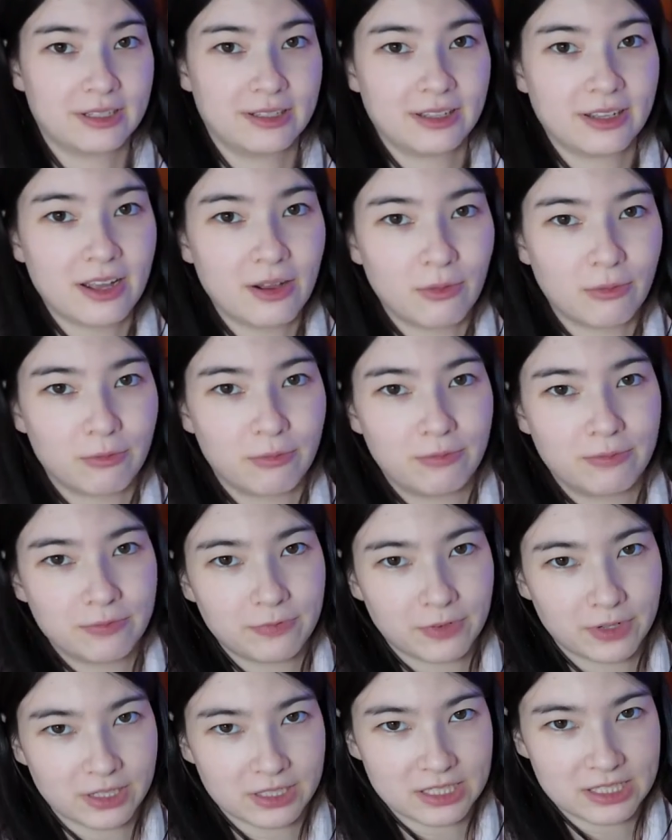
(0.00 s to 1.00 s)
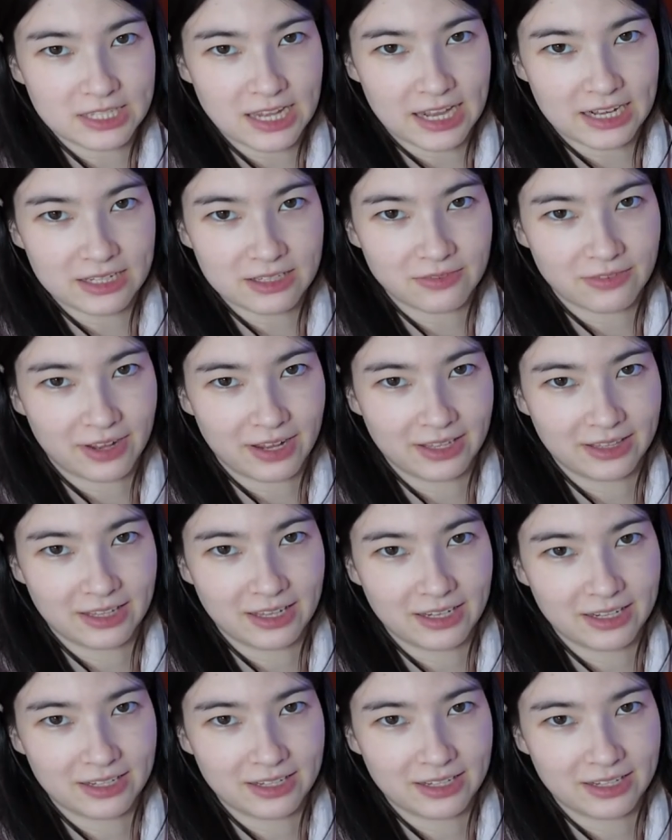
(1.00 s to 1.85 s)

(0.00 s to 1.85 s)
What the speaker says: Look how freaking satisfying that